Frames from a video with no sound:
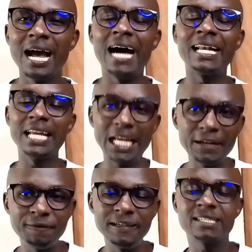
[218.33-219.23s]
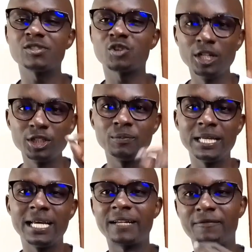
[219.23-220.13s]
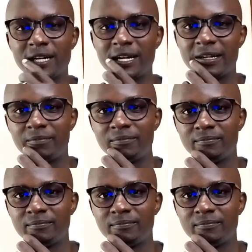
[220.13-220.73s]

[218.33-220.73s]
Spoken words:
And if it is going to be a referendum,